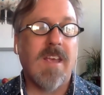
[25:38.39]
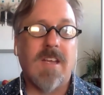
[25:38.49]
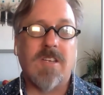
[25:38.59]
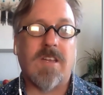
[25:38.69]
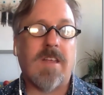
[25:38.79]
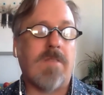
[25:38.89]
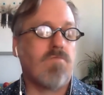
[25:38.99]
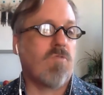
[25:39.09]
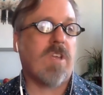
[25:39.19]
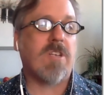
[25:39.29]
She
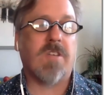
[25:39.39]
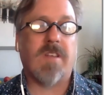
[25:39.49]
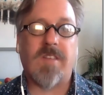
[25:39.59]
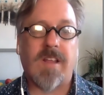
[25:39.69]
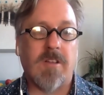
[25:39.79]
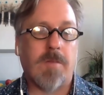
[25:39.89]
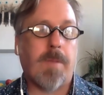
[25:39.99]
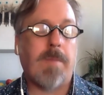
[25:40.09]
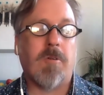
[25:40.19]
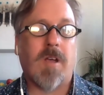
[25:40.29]
essentially said, look,
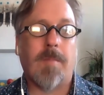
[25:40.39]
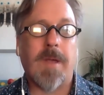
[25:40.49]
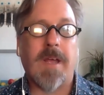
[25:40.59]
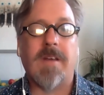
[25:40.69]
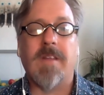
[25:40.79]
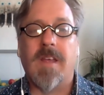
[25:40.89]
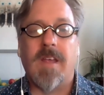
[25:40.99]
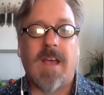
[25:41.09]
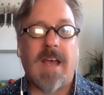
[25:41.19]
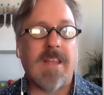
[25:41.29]
people come in
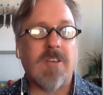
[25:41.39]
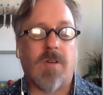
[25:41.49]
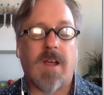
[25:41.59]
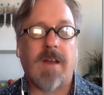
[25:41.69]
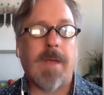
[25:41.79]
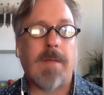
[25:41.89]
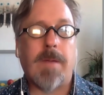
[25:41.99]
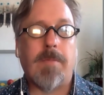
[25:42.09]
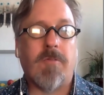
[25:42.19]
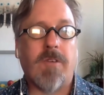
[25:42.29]
and they try and make
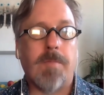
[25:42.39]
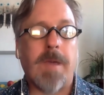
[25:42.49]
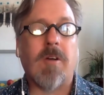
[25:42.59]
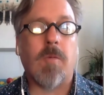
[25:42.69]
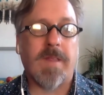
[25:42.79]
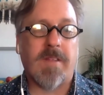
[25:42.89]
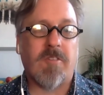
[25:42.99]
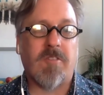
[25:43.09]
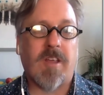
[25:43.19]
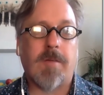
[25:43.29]
people feel better when they're
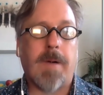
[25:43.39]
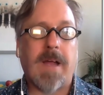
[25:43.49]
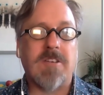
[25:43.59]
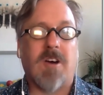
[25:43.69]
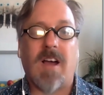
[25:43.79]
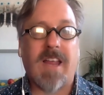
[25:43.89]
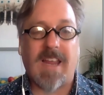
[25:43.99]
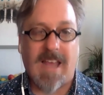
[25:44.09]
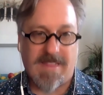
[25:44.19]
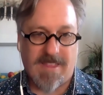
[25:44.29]
sick by talking
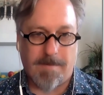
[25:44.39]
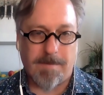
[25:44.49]
at them.